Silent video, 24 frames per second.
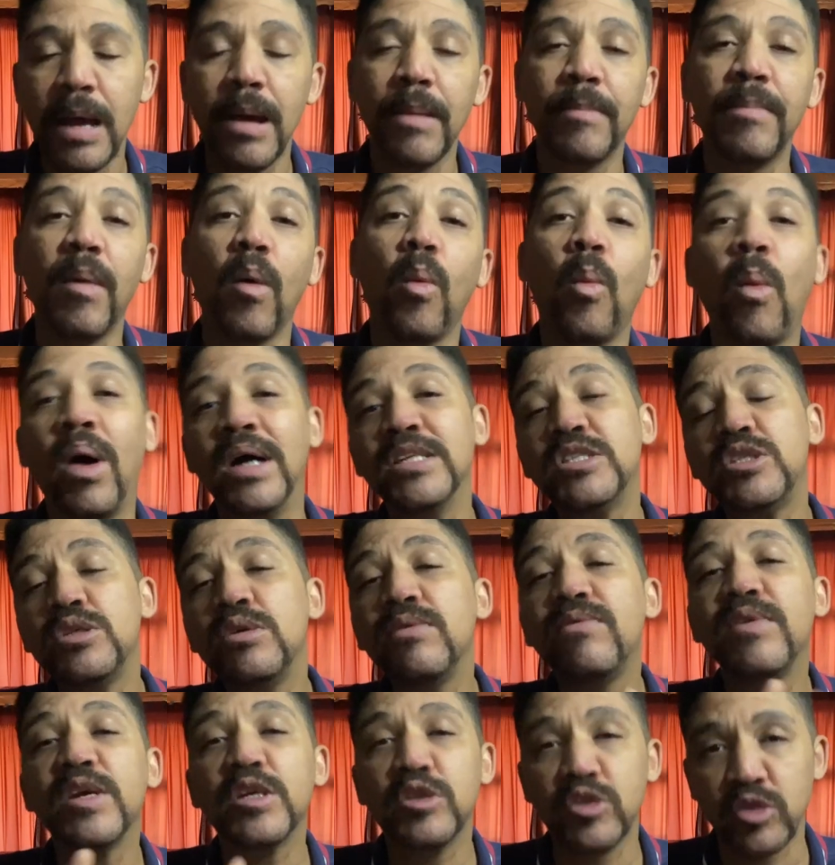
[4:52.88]
but once
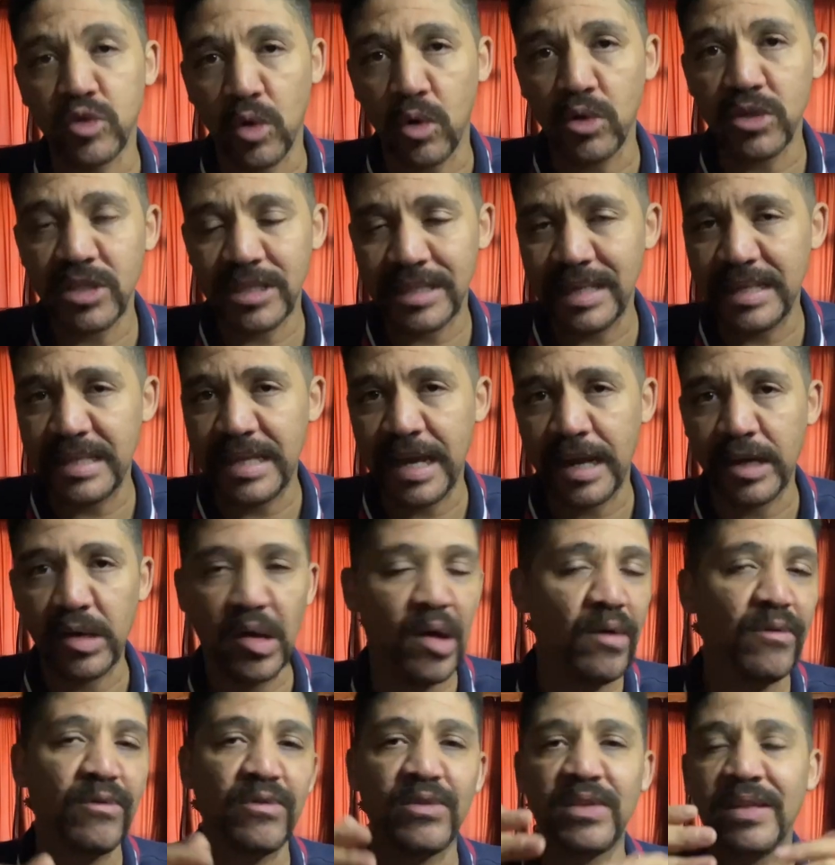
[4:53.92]
you've exhausted that
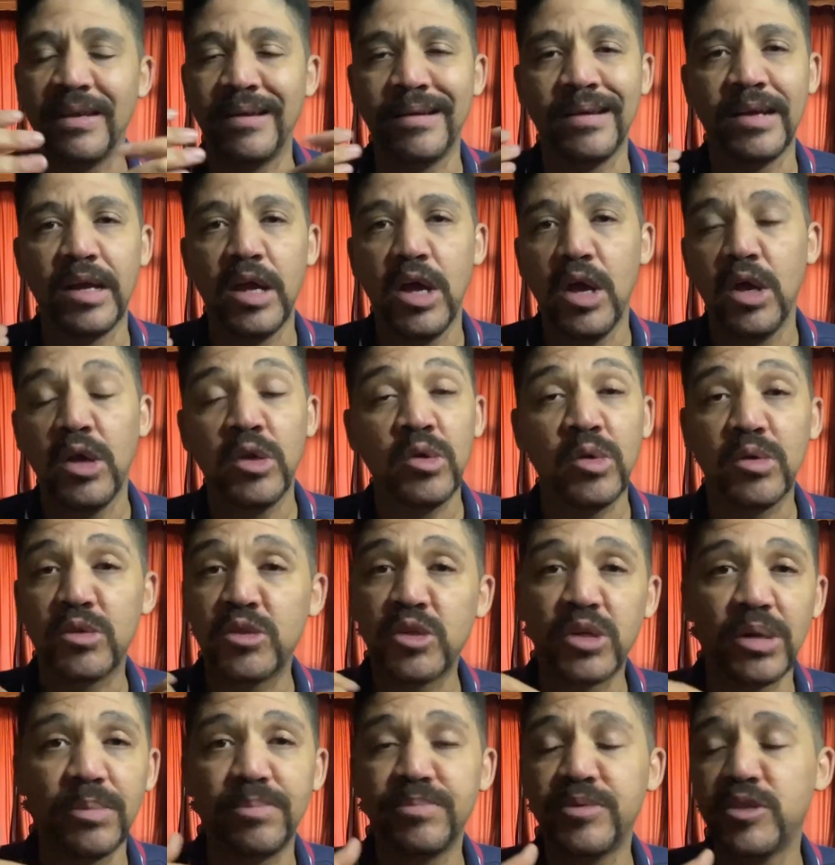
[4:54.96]
after your
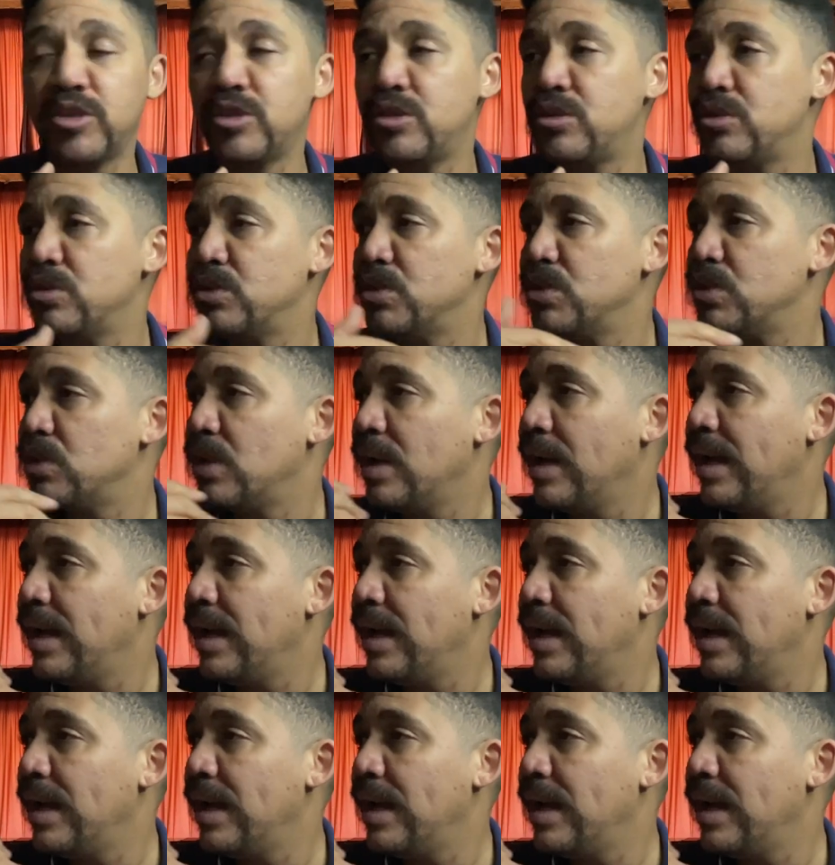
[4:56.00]
trips to